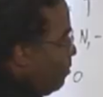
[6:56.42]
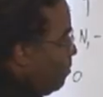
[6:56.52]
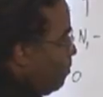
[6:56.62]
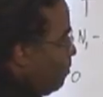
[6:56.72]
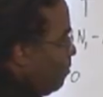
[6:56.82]

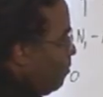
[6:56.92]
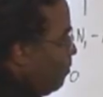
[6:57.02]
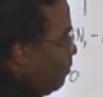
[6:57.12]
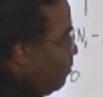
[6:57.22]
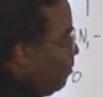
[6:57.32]

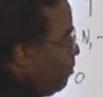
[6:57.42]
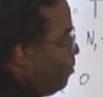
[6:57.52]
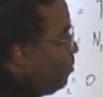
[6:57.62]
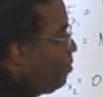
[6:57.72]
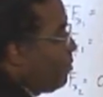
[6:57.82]

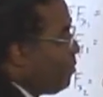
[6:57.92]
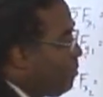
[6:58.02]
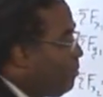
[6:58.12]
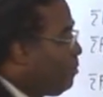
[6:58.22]
Nobody speaks.